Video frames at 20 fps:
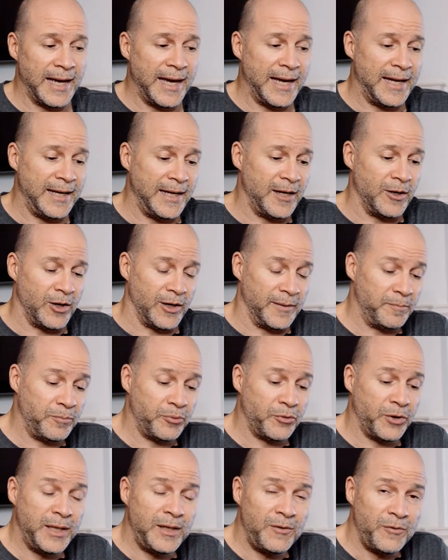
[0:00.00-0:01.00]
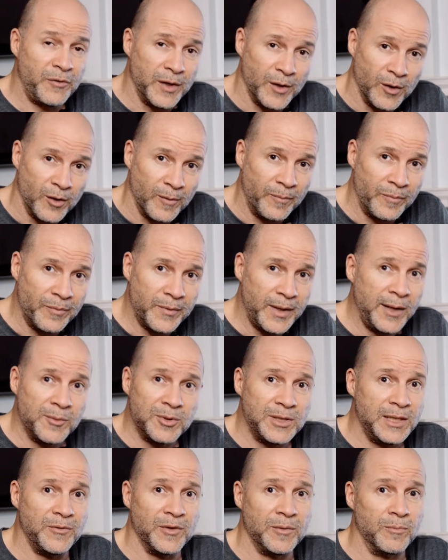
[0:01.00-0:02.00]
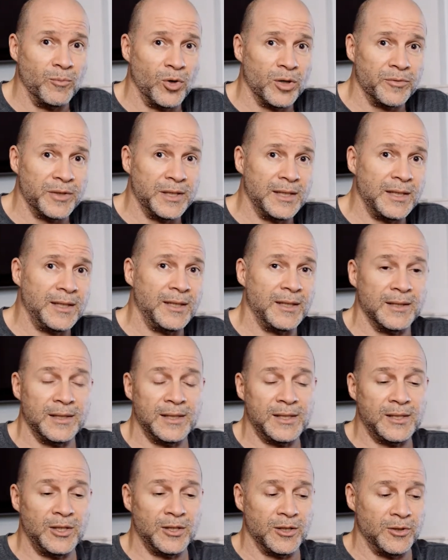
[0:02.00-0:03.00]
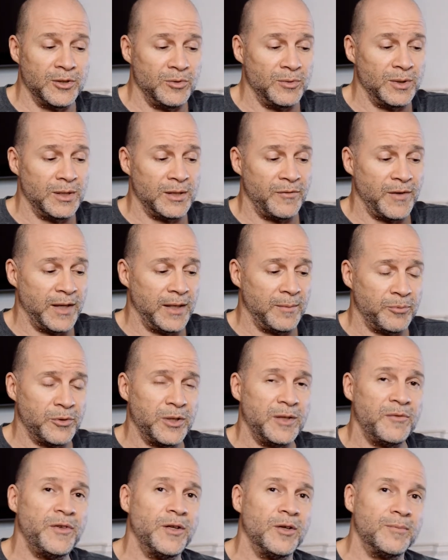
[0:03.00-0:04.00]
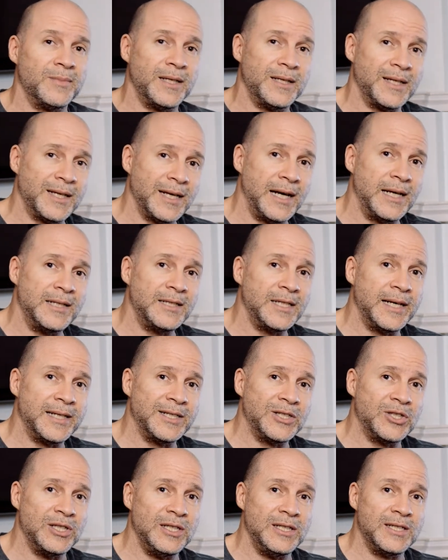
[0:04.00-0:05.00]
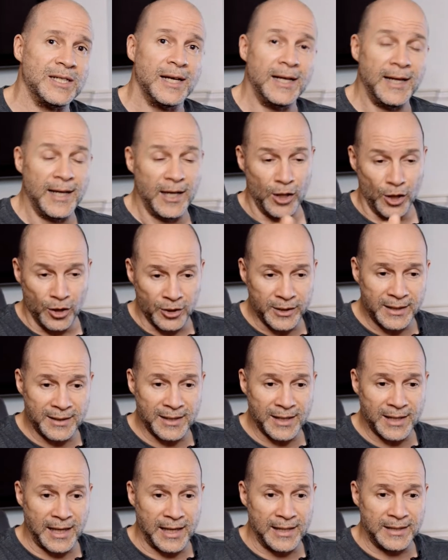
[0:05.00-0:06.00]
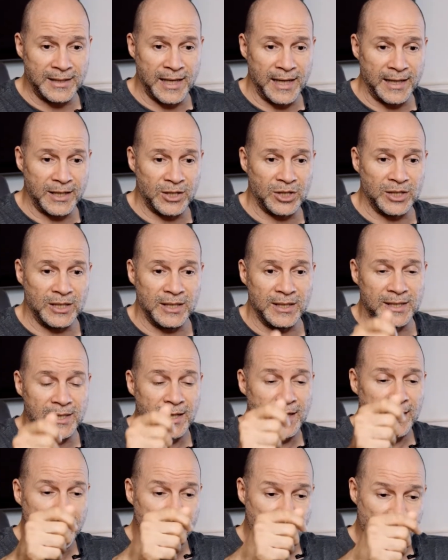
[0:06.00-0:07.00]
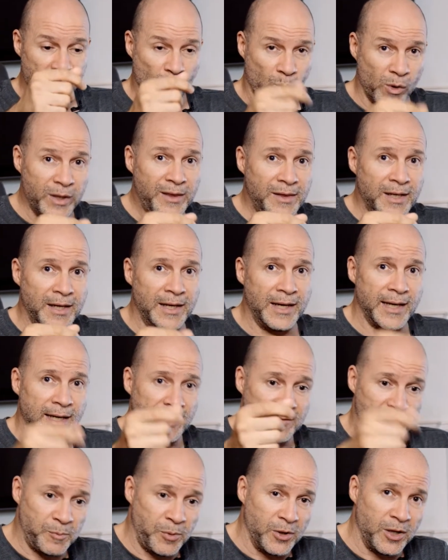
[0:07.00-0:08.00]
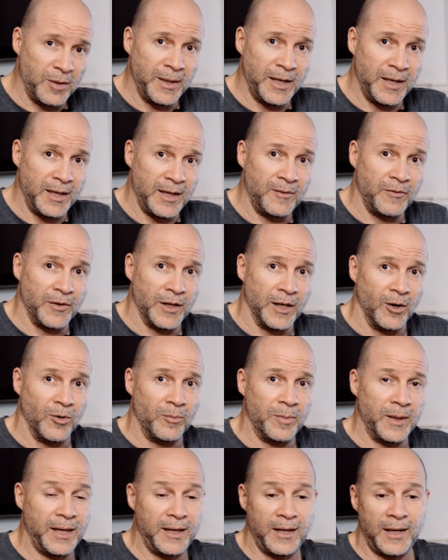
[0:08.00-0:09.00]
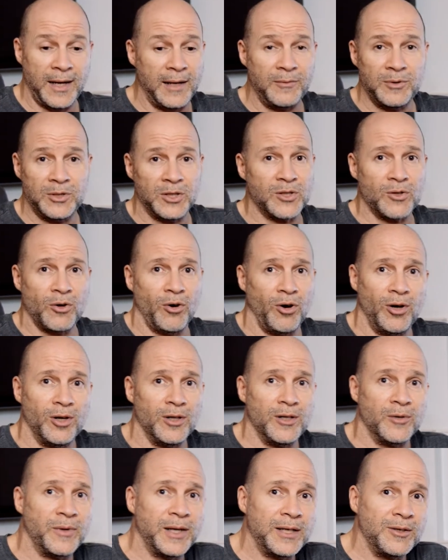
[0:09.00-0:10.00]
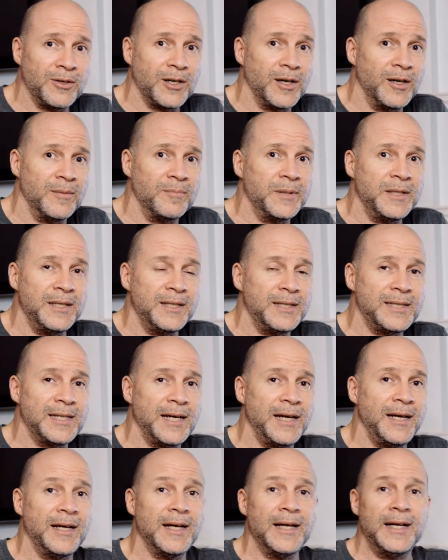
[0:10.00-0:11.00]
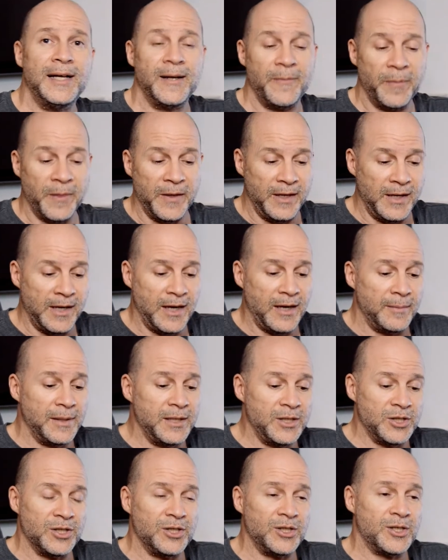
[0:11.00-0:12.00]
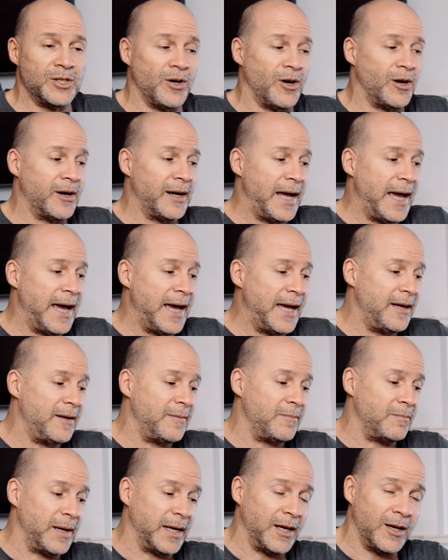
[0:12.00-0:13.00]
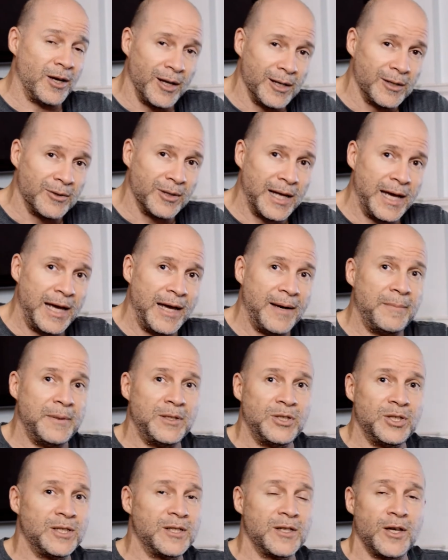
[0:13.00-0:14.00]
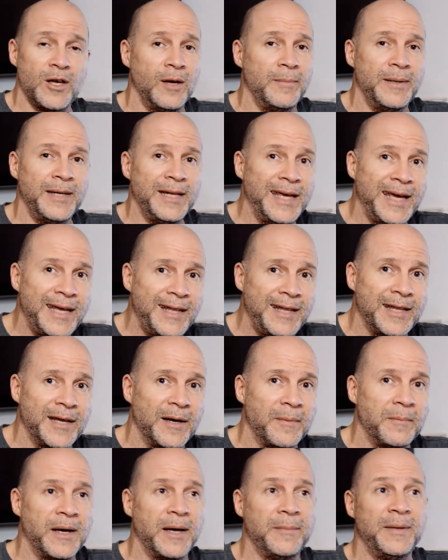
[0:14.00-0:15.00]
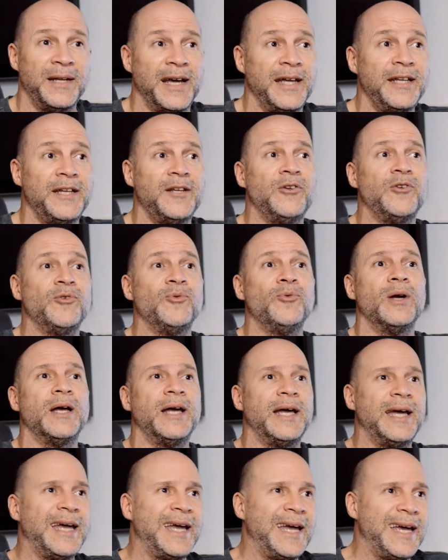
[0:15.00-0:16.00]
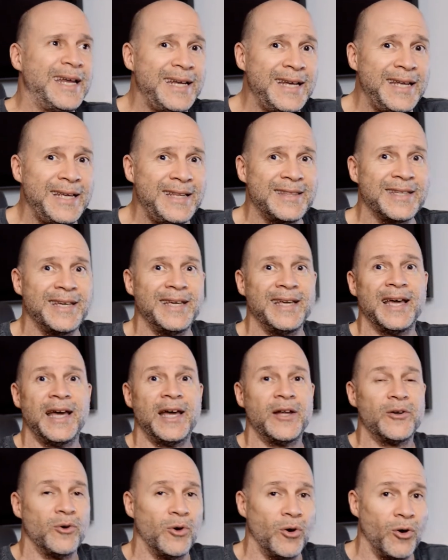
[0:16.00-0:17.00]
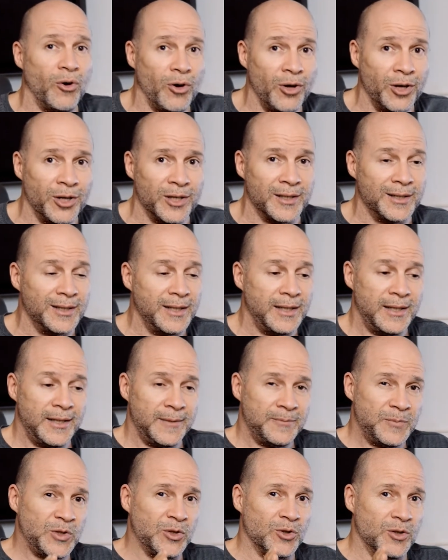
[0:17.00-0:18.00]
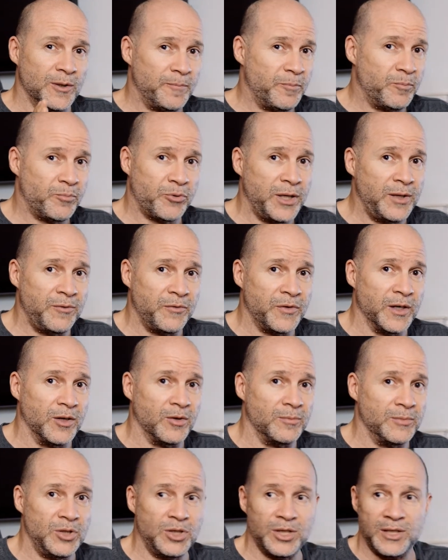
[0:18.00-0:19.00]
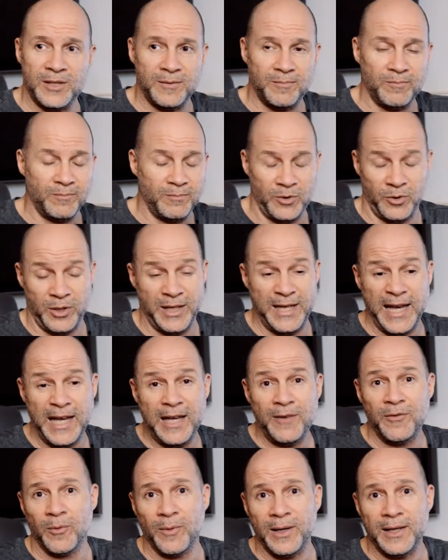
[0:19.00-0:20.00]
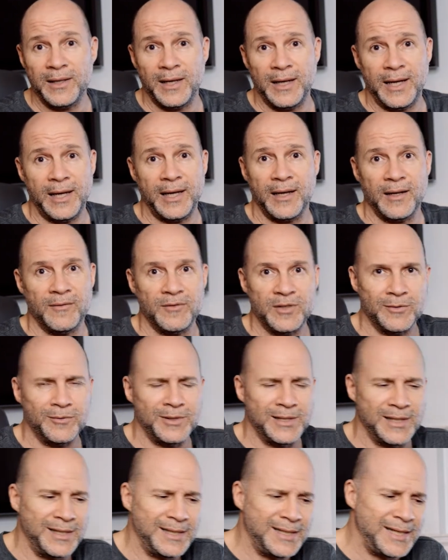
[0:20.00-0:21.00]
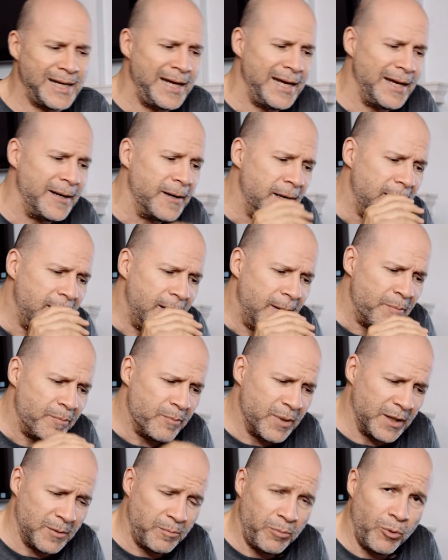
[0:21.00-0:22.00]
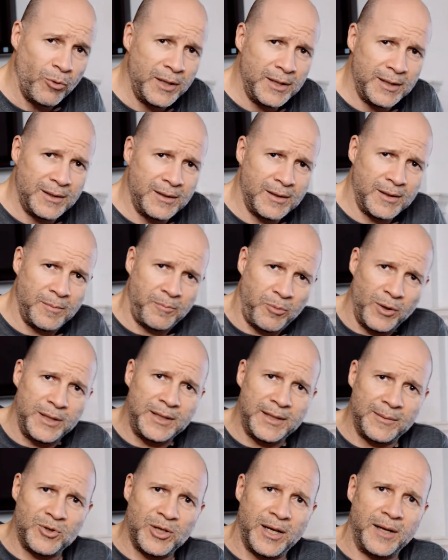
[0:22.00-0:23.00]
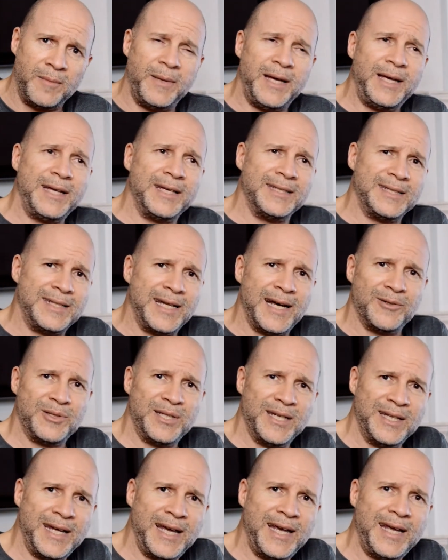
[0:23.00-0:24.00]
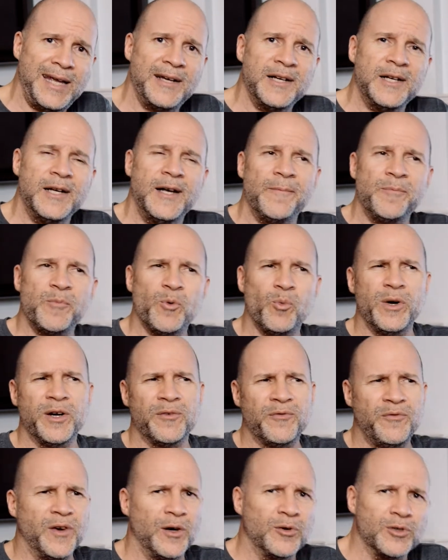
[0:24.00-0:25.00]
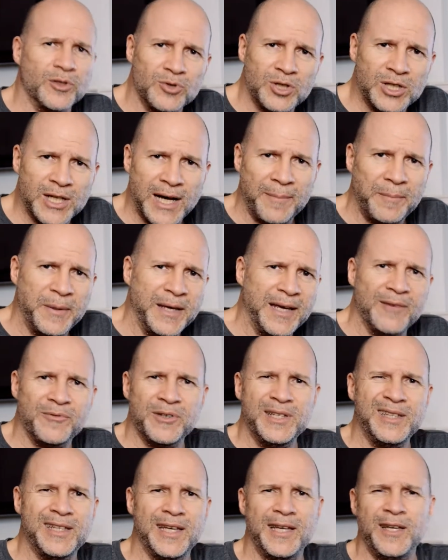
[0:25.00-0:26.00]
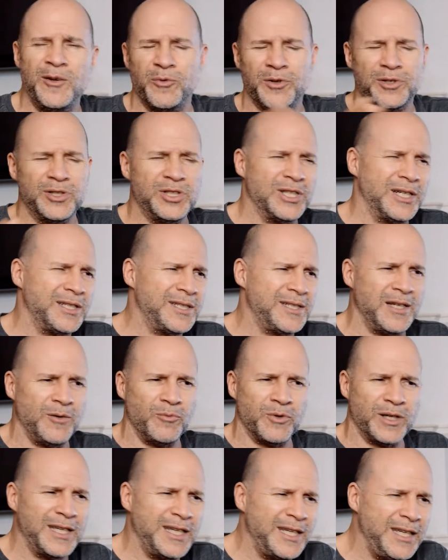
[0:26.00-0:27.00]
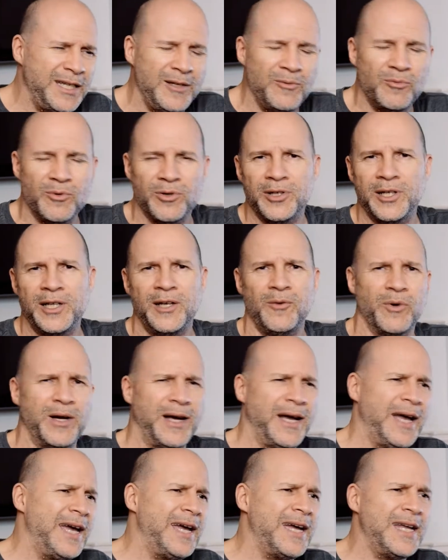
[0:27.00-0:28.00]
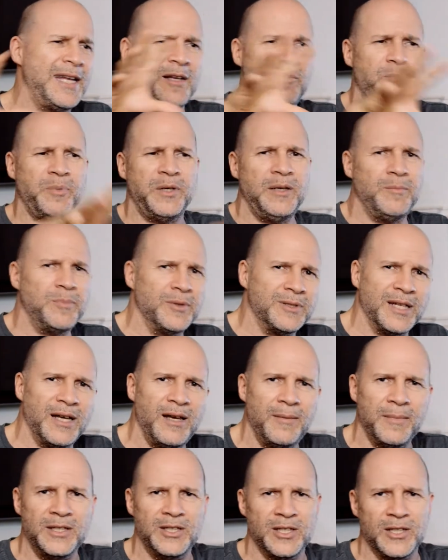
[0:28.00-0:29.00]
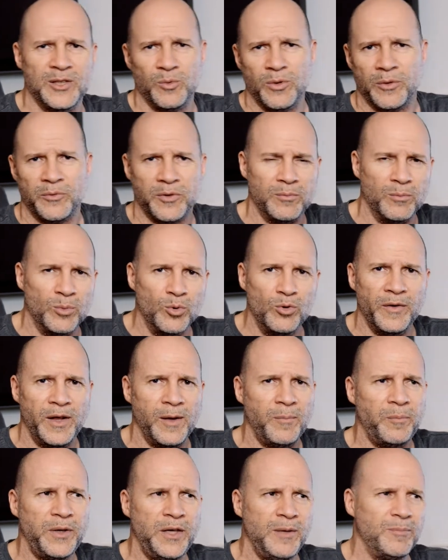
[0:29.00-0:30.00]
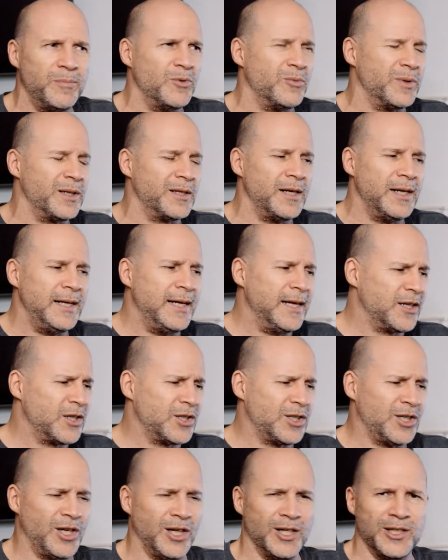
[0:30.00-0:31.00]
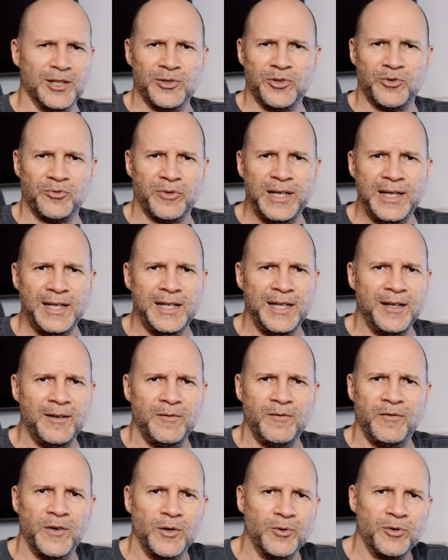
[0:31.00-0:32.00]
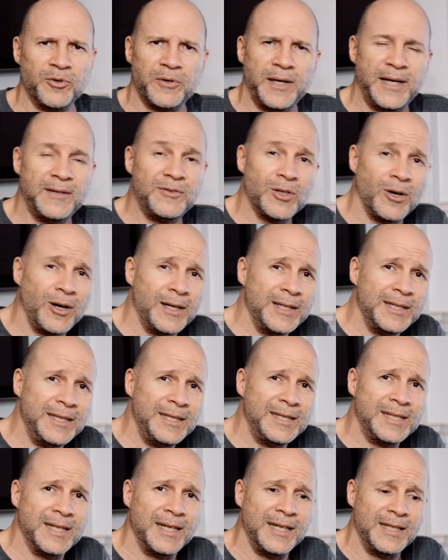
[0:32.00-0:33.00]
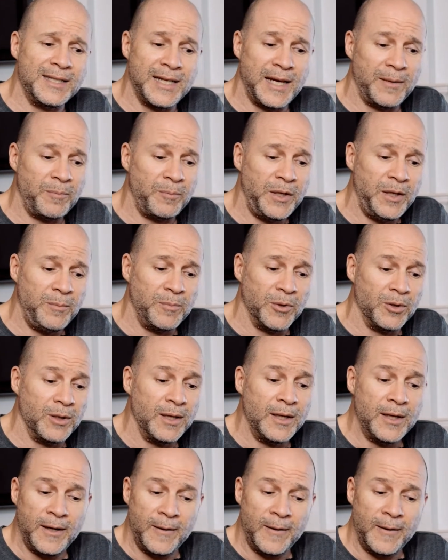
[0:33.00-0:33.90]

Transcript: And then on print film, it was even more ridiculous. You would develop print film, get the contact sheets, look at the contact sheets with the negatives, put them in an envelope. And then I would just call a record company and say, the images are at my color lab, just come and get them. I mean, I didn't do anything at all to print film. You gave away the negatives. It was insane. But the point I'm trying to make is now today we're photoshopping everything, we're adjusting, we're keywording, we're adding people to images, we're removing people, we're color grading photographs, all of these things that people